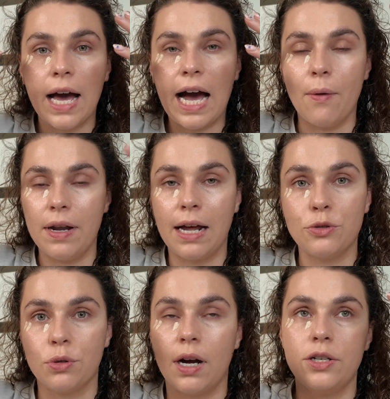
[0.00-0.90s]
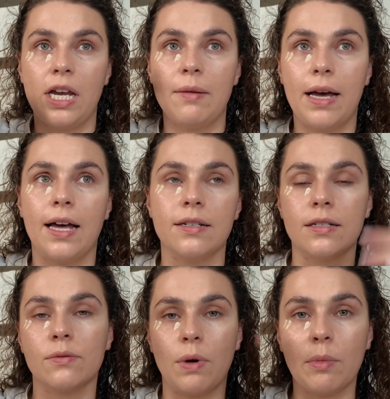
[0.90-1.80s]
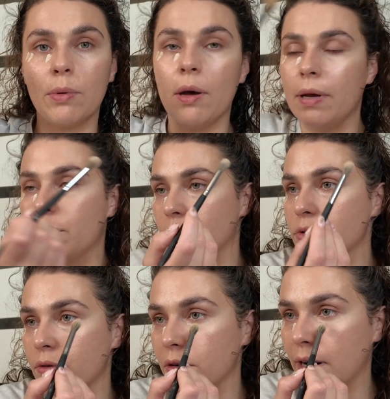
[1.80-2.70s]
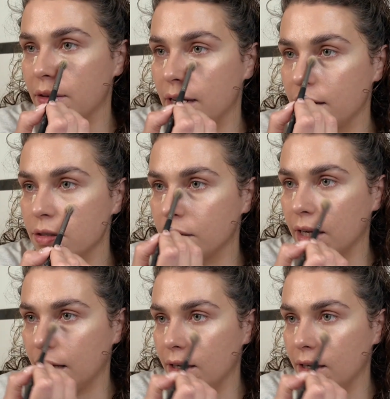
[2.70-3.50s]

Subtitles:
our natural eye shape and when we put a bit of bronzer on around the eye socket.